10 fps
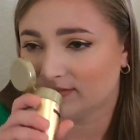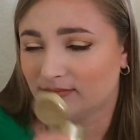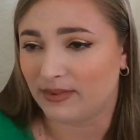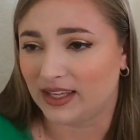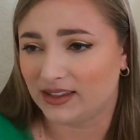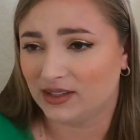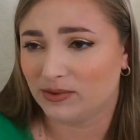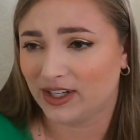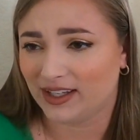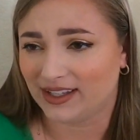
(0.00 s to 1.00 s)
mainly
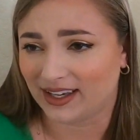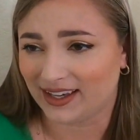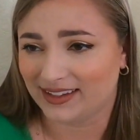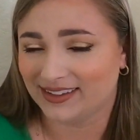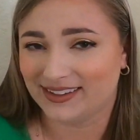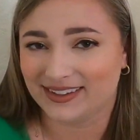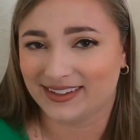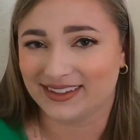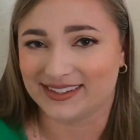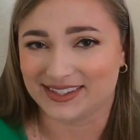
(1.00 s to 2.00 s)
what I get
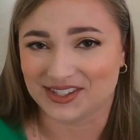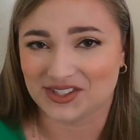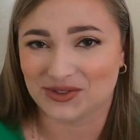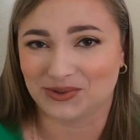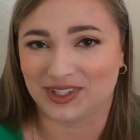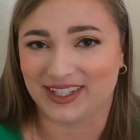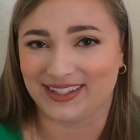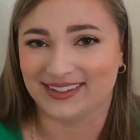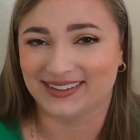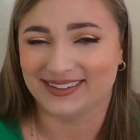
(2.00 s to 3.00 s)
is the
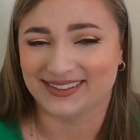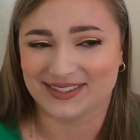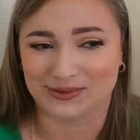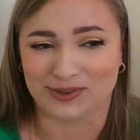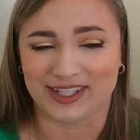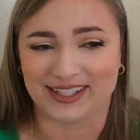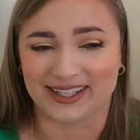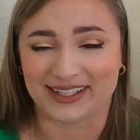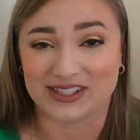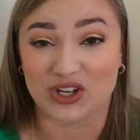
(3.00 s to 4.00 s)
sweet,
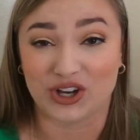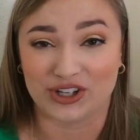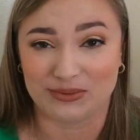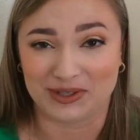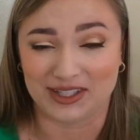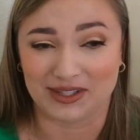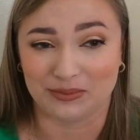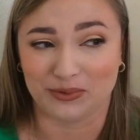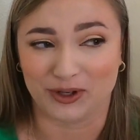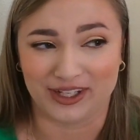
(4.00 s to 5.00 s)
like tonka bean,
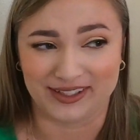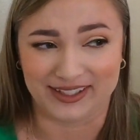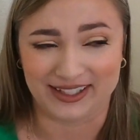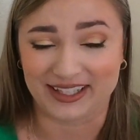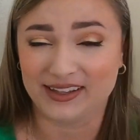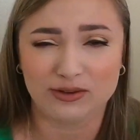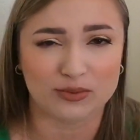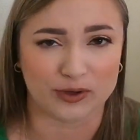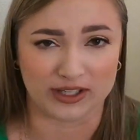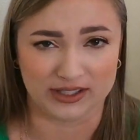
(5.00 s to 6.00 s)
praline. Anything with
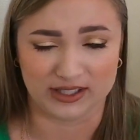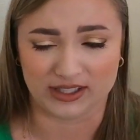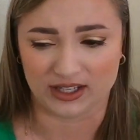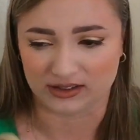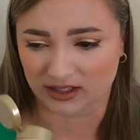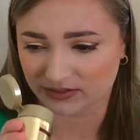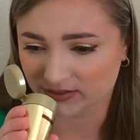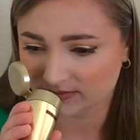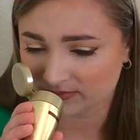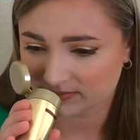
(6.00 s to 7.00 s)
praline in it, I love.
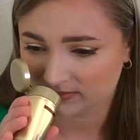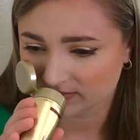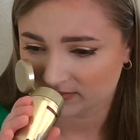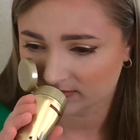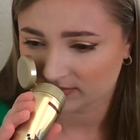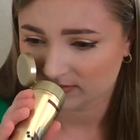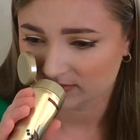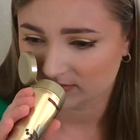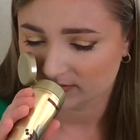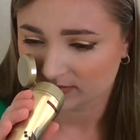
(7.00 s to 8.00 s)

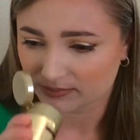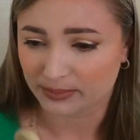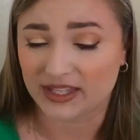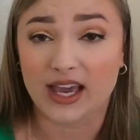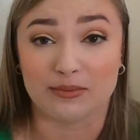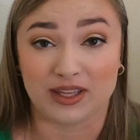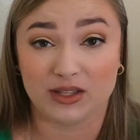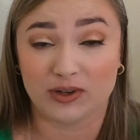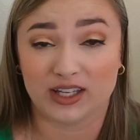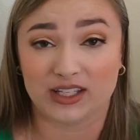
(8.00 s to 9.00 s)
But yeah,
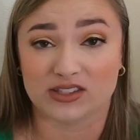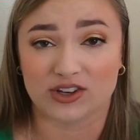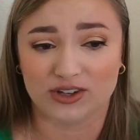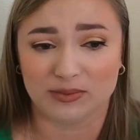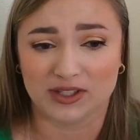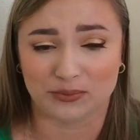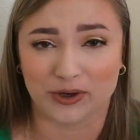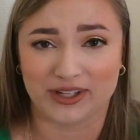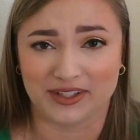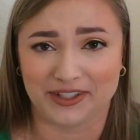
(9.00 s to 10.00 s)
mainly what I get is tonka bean and
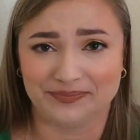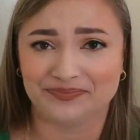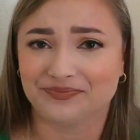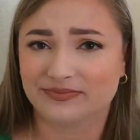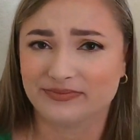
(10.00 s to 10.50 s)
praline